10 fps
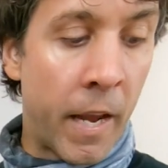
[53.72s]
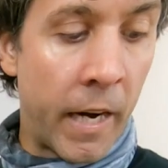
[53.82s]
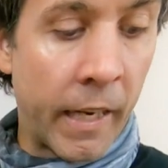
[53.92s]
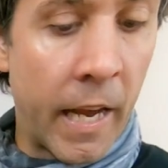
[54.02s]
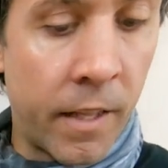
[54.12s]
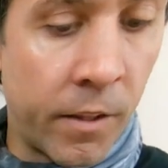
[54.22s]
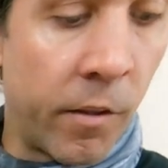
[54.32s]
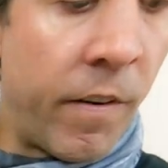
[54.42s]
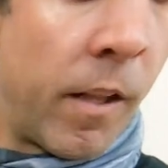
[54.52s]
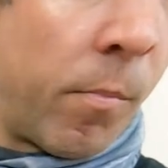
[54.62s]
And again, they're
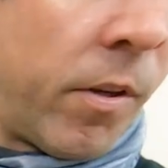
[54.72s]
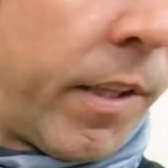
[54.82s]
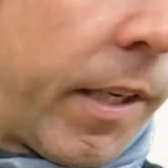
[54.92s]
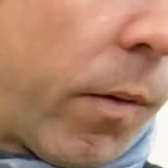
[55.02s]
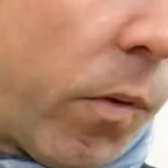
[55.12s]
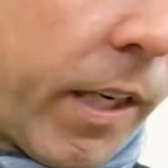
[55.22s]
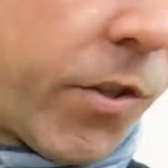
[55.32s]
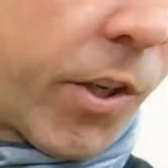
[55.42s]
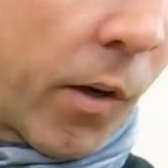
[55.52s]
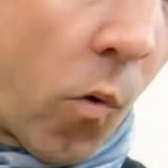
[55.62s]
available in the
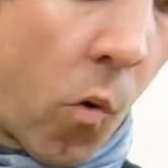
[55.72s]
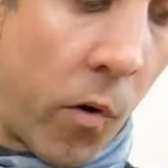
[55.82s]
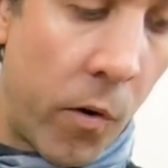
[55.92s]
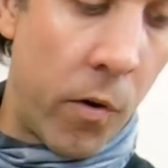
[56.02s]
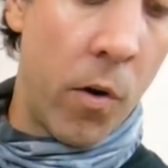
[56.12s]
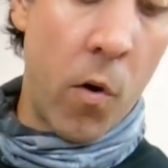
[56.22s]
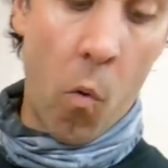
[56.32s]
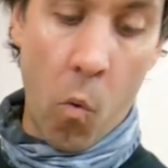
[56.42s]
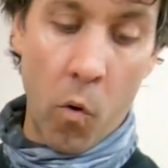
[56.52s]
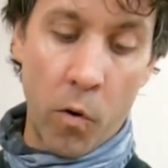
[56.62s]
inch and a quarter
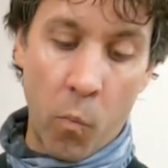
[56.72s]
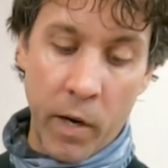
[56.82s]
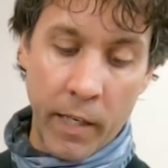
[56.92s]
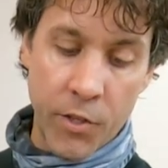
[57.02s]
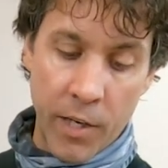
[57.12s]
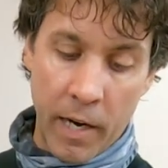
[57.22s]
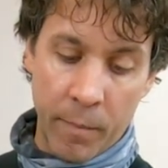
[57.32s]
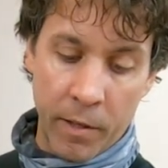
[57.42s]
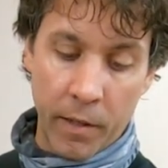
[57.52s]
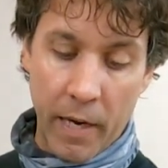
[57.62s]
or one inch
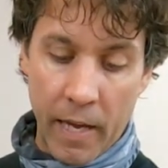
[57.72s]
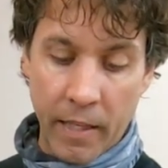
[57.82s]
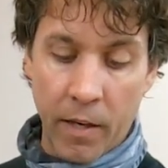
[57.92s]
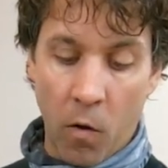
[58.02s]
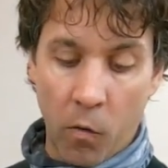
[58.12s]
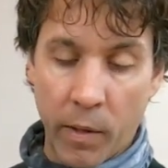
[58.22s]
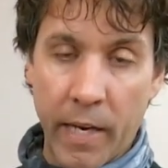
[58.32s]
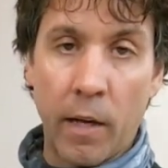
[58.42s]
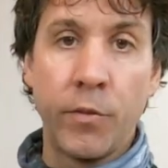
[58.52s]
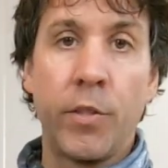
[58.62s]
diameter, and then all the way
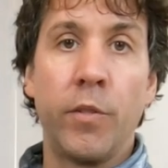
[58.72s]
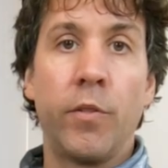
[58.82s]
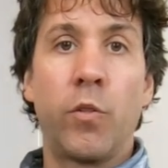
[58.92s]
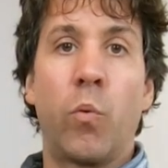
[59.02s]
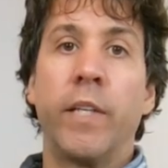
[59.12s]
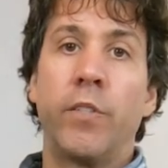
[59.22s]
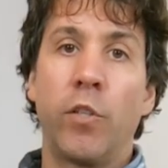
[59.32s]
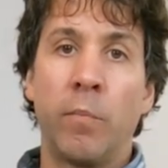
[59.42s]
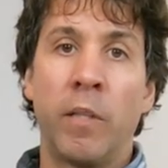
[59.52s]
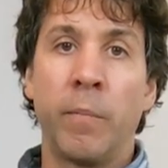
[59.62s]
down to the
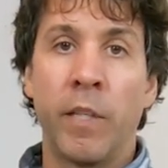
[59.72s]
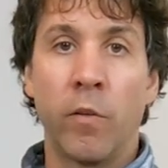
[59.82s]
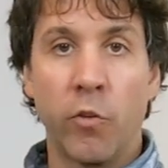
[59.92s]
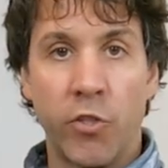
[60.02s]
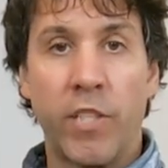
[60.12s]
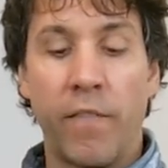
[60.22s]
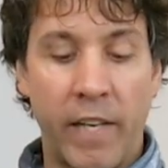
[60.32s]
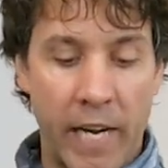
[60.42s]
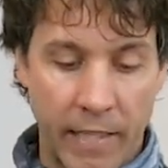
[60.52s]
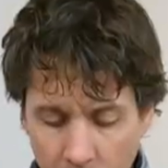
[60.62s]
twenty-two millimeter or
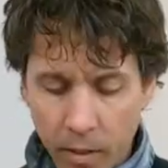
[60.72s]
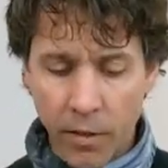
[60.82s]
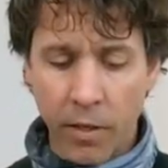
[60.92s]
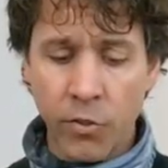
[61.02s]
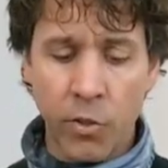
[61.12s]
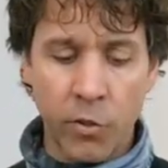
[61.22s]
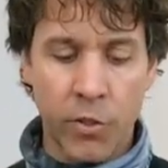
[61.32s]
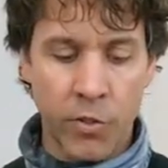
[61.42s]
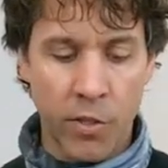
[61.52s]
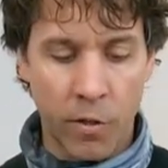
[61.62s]
seven eighths. The other
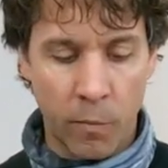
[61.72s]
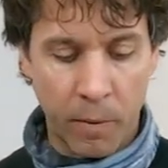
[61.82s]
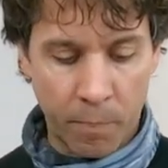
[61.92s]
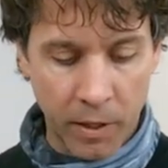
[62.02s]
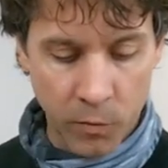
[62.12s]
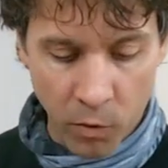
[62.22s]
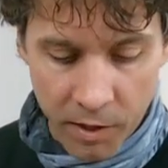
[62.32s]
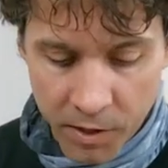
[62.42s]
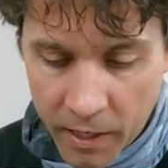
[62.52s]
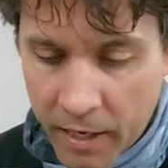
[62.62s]
solutions though that we picked
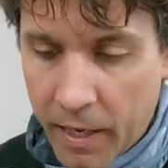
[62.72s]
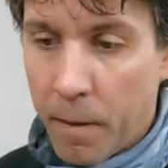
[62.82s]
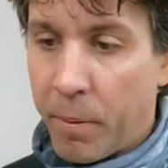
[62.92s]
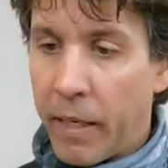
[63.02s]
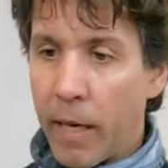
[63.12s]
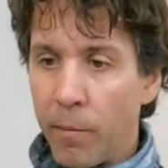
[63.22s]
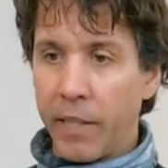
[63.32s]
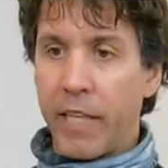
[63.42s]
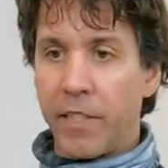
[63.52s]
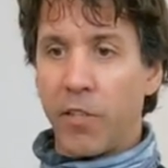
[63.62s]
was being able
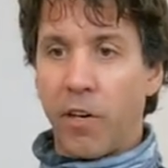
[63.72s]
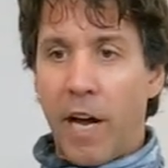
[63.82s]
to get your